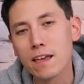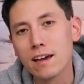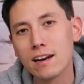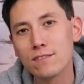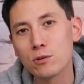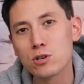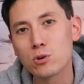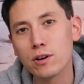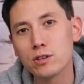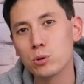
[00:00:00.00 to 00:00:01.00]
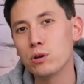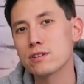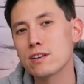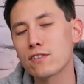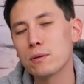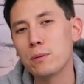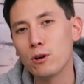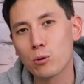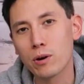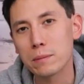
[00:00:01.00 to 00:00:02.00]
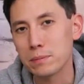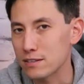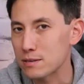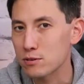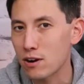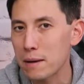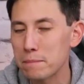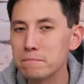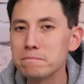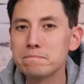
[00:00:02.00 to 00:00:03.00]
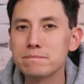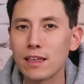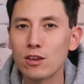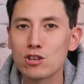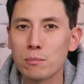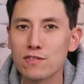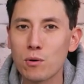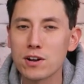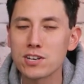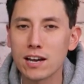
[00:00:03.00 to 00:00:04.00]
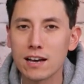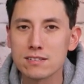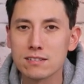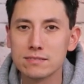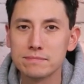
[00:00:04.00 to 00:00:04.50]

And if you enjoy do-it-yourself computer work, please subscribe. Thank you so much for watching, guys.